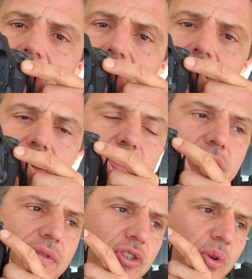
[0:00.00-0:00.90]
That's just
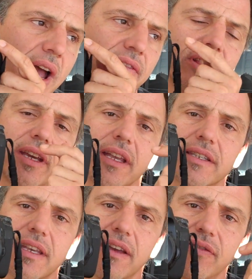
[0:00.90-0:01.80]
for traveling and
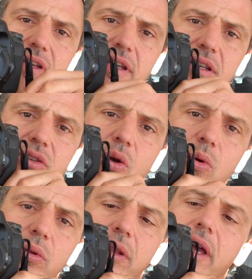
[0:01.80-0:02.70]
safety. It's an old
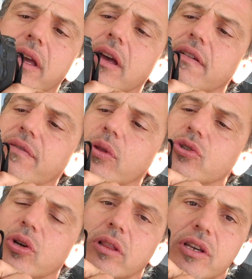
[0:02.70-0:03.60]

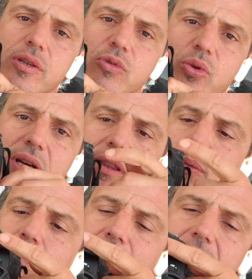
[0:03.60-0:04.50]
photojournalism trick. They would
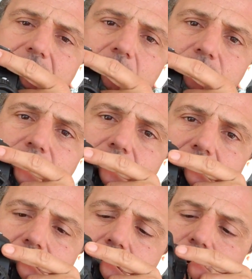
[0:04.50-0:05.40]
black out their
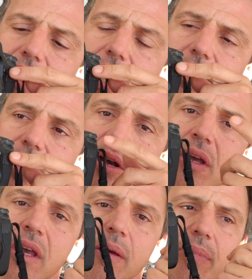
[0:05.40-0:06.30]
Nikon or Canon here
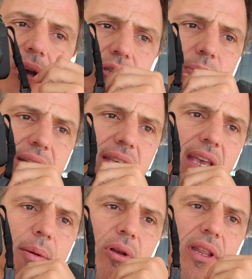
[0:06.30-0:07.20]
because it makes the
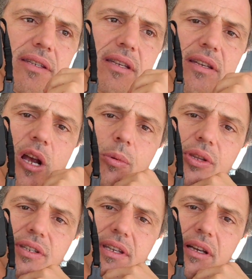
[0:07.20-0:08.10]
camera less desirable to
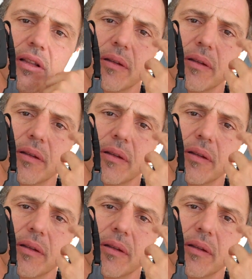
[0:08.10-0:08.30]
steal.